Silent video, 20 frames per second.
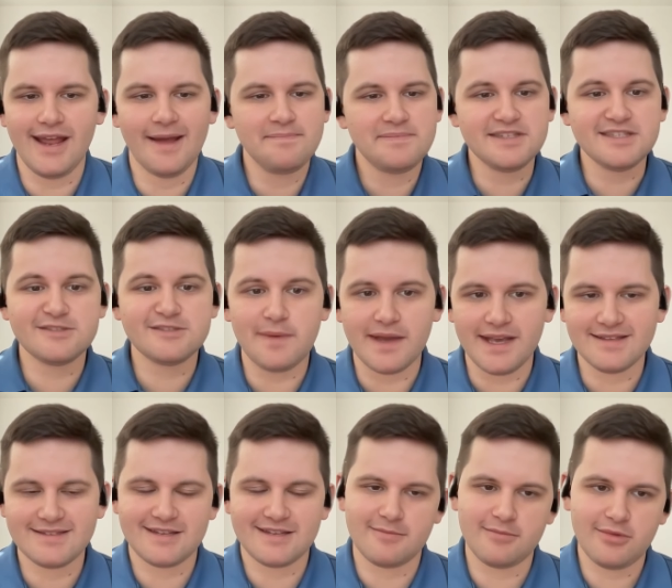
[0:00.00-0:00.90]
empty
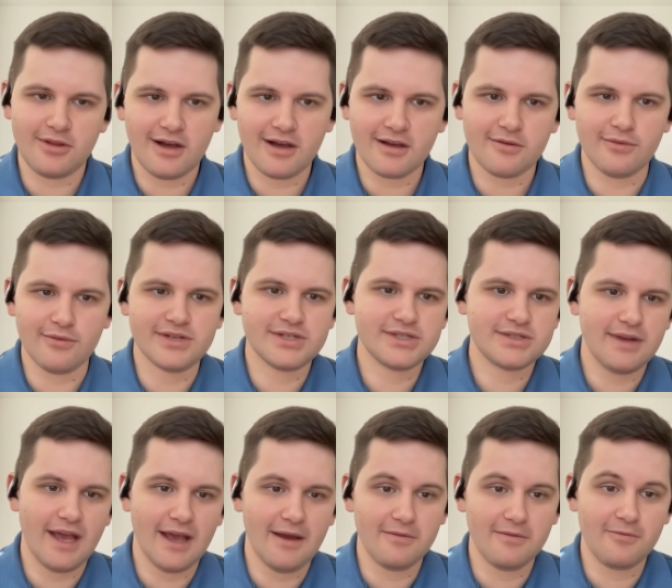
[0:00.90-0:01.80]
space in a block, which
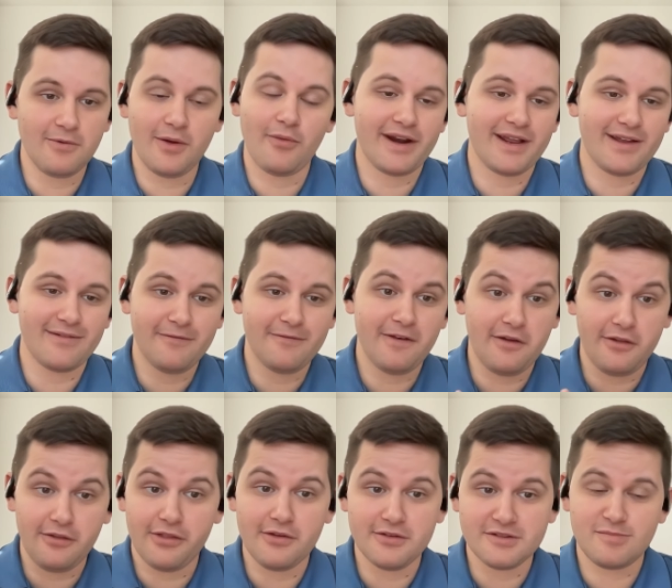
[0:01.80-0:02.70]
we want to
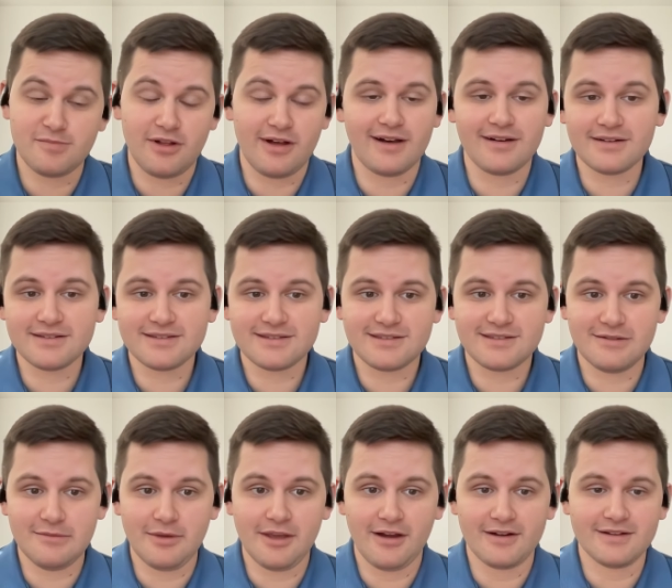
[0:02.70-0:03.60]
fill those blocks,
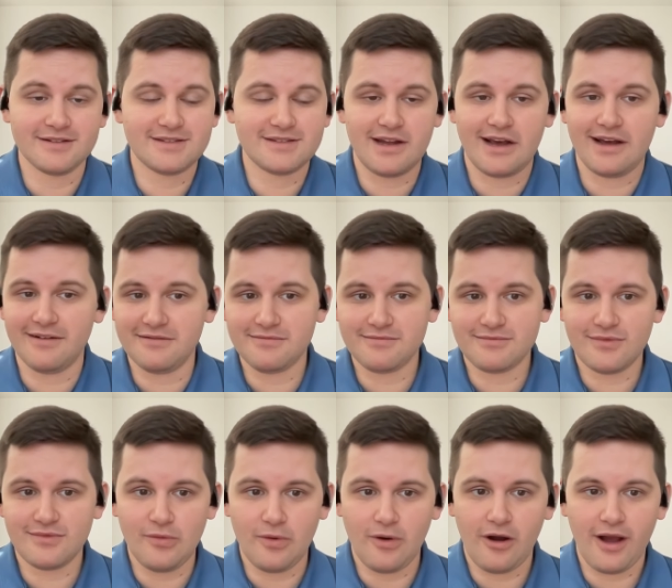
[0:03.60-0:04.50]
to be honest, not
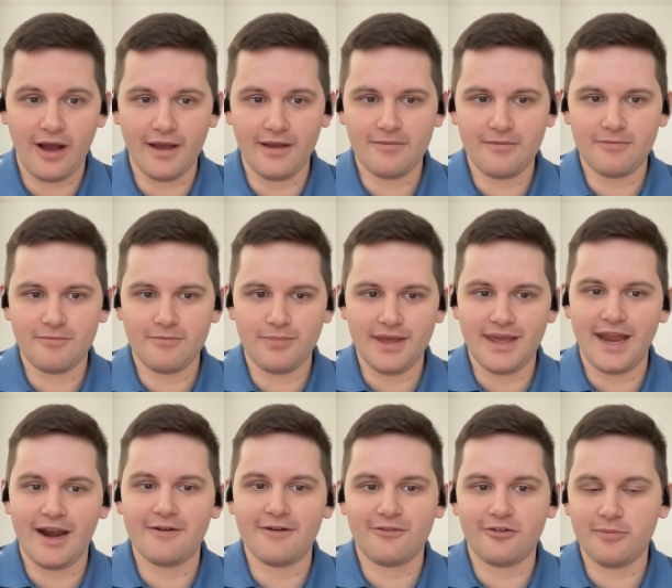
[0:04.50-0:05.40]
uh, be
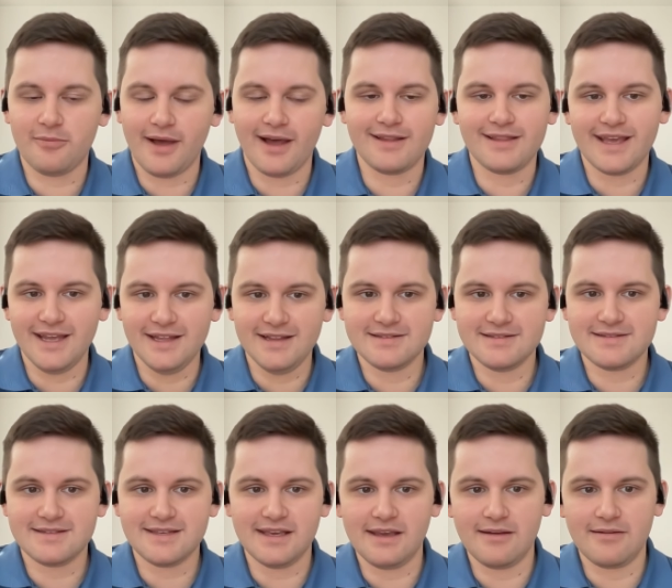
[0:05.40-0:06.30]
careful about
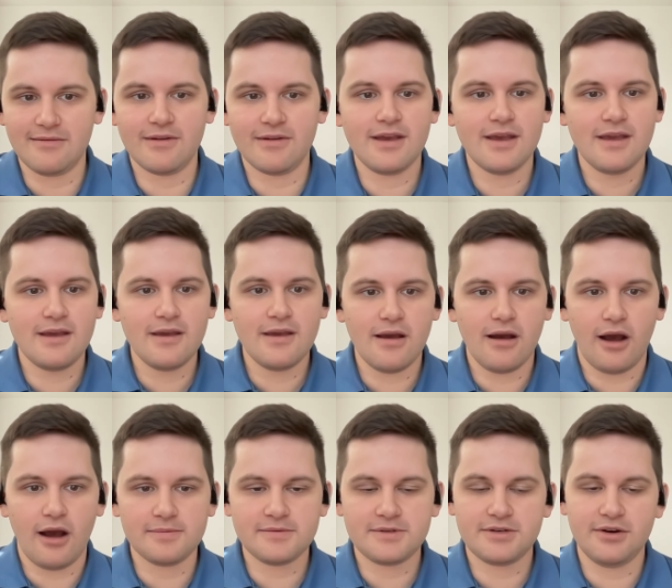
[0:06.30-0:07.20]
latency and
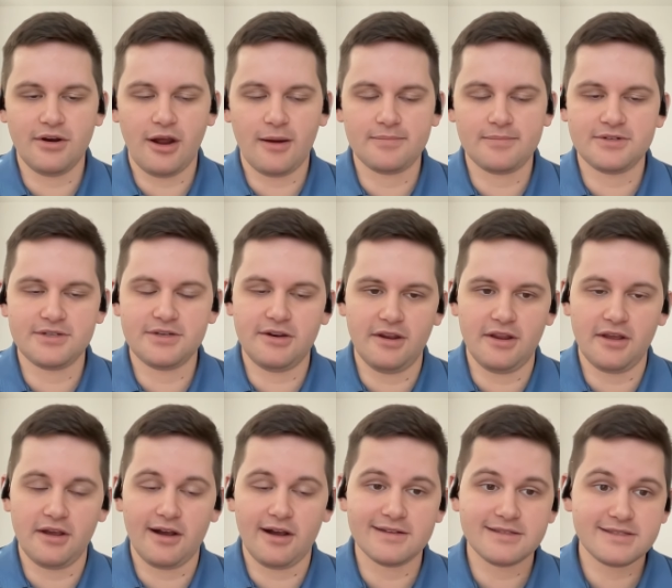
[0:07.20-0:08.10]
opportunity
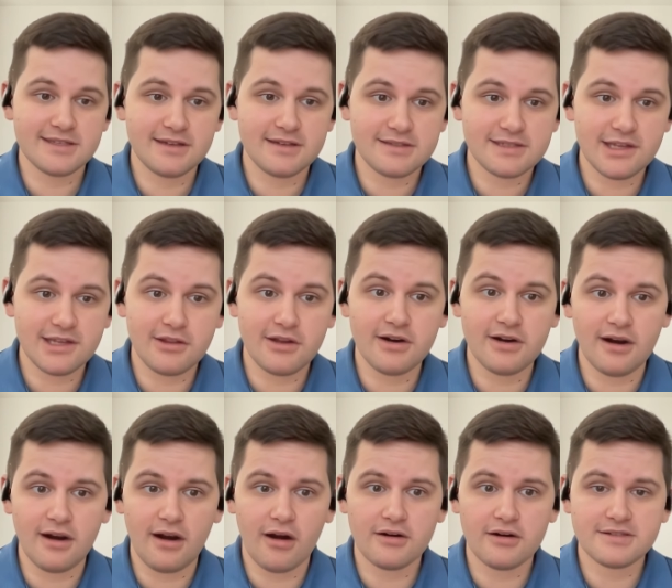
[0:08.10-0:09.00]
costs. So
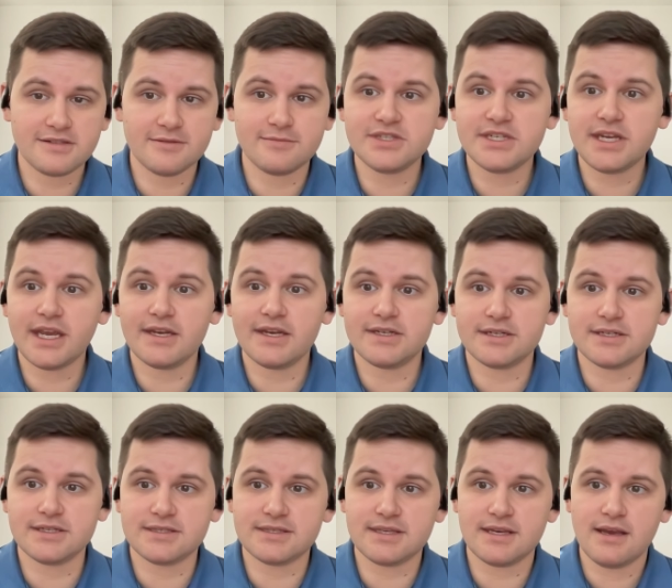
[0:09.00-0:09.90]
there are some
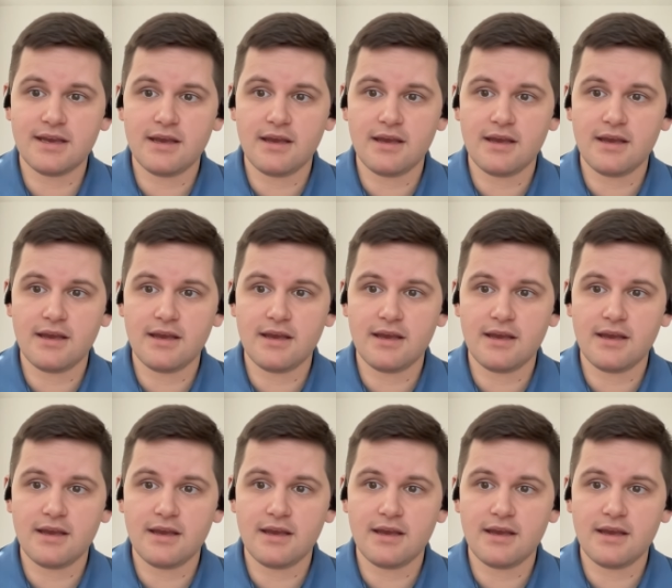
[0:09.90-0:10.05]
changes